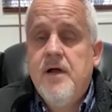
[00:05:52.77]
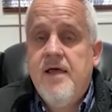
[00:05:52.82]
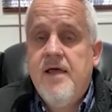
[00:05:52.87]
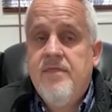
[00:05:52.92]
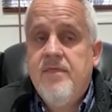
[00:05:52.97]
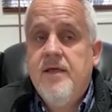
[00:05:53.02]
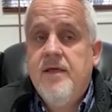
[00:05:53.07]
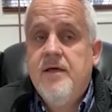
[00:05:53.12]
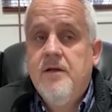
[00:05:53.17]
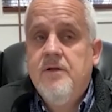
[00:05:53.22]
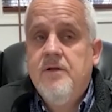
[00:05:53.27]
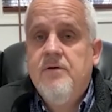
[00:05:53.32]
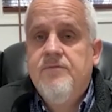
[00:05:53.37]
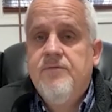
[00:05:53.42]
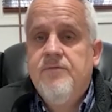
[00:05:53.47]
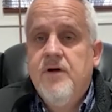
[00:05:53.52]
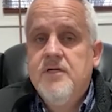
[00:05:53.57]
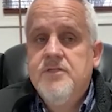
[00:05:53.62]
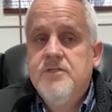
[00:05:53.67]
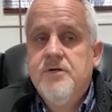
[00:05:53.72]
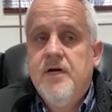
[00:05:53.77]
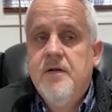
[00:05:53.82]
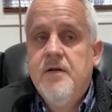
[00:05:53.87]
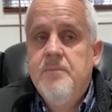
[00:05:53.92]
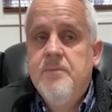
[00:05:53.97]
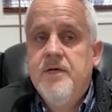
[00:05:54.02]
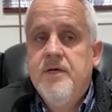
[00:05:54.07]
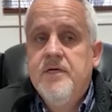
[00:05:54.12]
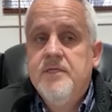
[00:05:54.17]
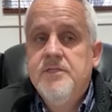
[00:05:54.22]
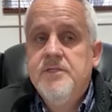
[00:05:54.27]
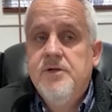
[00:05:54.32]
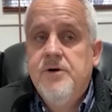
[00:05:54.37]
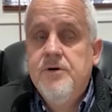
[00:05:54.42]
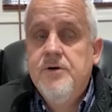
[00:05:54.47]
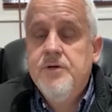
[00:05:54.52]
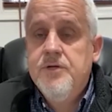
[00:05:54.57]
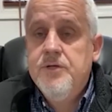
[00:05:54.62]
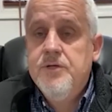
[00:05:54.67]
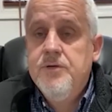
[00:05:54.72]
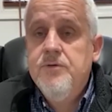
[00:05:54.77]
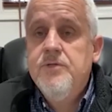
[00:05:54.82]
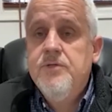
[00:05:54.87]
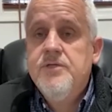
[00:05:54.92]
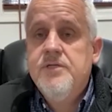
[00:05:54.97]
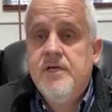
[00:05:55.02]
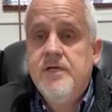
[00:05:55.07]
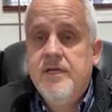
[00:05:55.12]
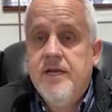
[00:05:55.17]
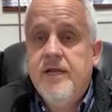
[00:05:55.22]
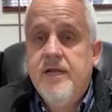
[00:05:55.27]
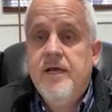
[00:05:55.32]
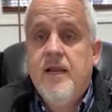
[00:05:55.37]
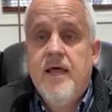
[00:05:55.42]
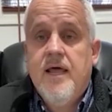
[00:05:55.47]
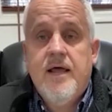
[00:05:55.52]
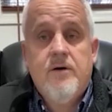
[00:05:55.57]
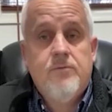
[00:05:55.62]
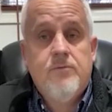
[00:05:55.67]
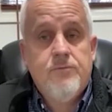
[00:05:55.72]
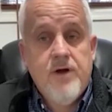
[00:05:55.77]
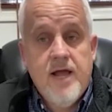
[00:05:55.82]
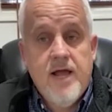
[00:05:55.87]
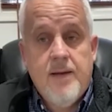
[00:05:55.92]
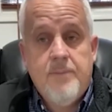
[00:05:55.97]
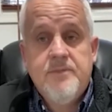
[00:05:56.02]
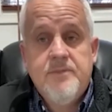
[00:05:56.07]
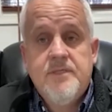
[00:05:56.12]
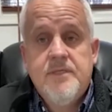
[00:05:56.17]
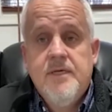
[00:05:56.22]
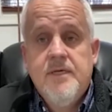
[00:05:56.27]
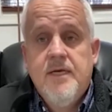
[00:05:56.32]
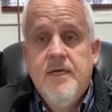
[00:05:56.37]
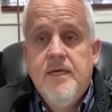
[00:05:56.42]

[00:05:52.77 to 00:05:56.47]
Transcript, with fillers: I think, a little frustrated because they're used to getting a lot of reps,